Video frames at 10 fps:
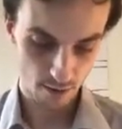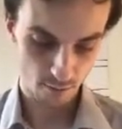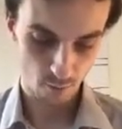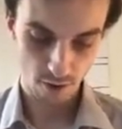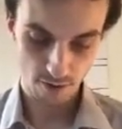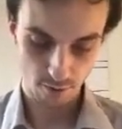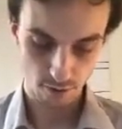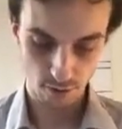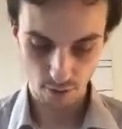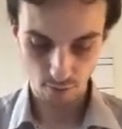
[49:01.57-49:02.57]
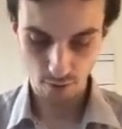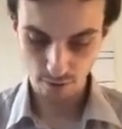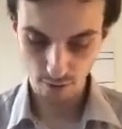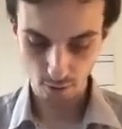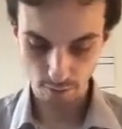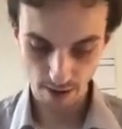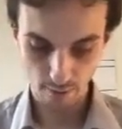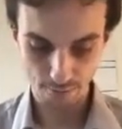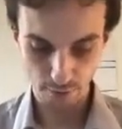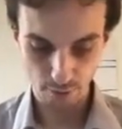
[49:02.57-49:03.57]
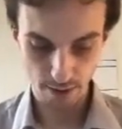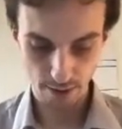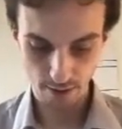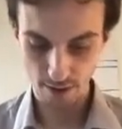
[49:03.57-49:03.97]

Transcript: once, or you, once you know all the background theory,